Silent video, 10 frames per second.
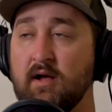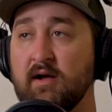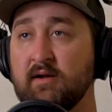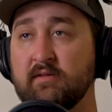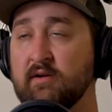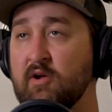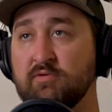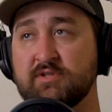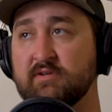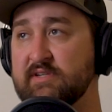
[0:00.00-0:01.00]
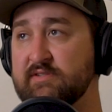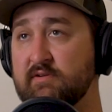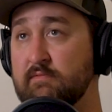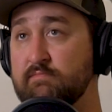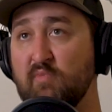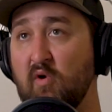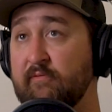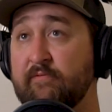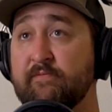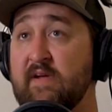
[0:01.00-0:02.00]
Uh, the Costa lenses are, are
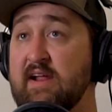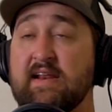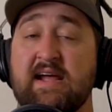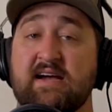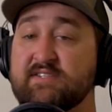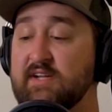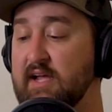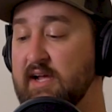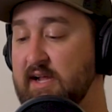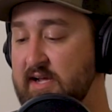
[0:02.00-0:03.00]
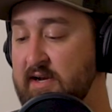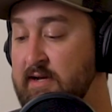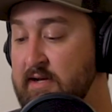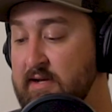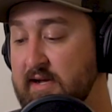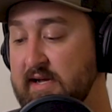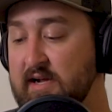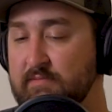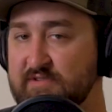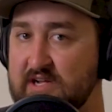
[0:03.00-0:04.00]
fantastic. Again, it
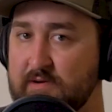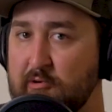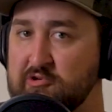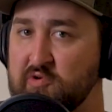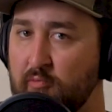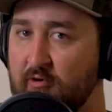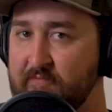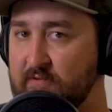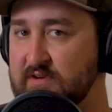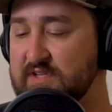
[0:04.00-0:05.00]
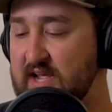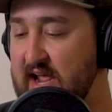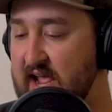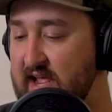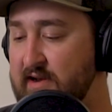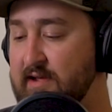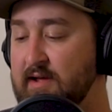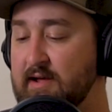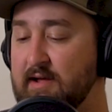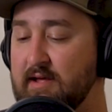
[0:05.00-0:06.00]
comes down to personal preference, and
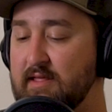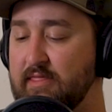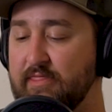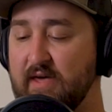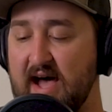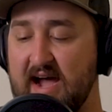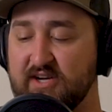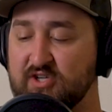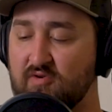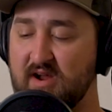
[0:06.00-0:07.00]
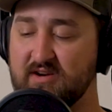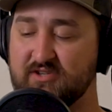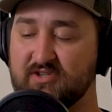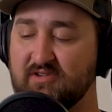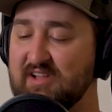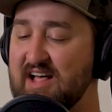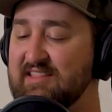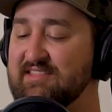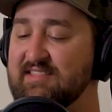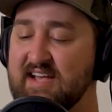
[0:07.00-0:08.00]
the eye strain is just a
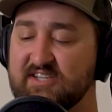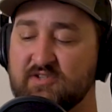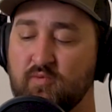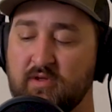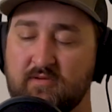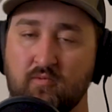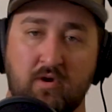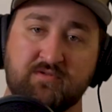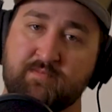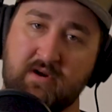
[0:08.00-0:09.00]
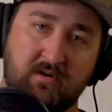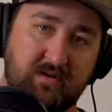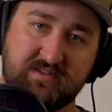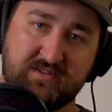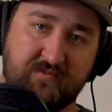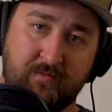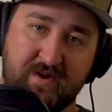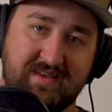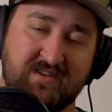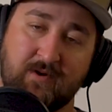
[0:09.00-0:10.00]
lot less with the rose mirror lenses for
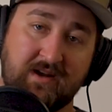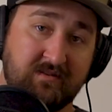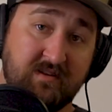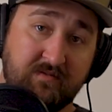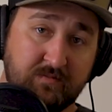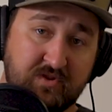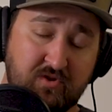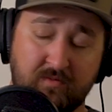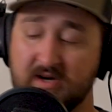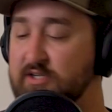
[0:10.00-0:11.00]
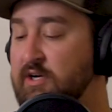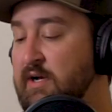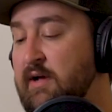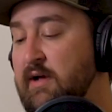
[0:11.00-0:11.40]
me. That's why I love them so much.